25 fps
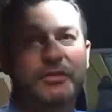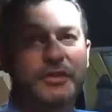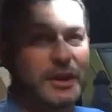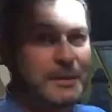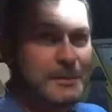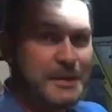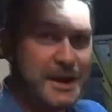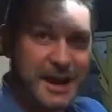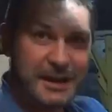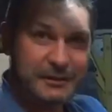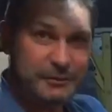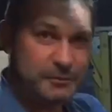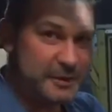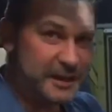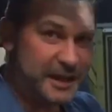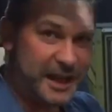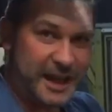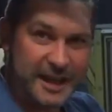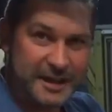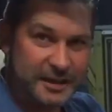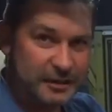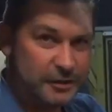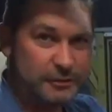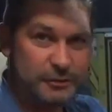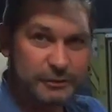they may have a
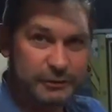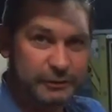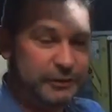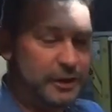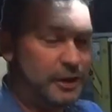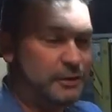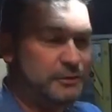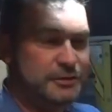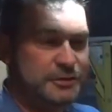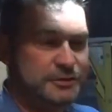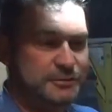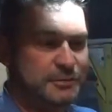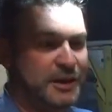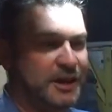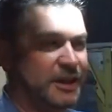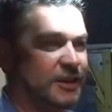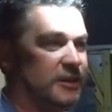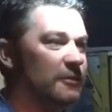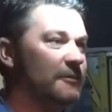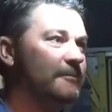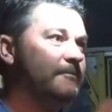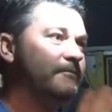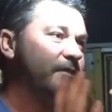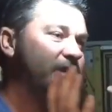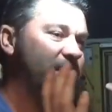mechanical fault as well,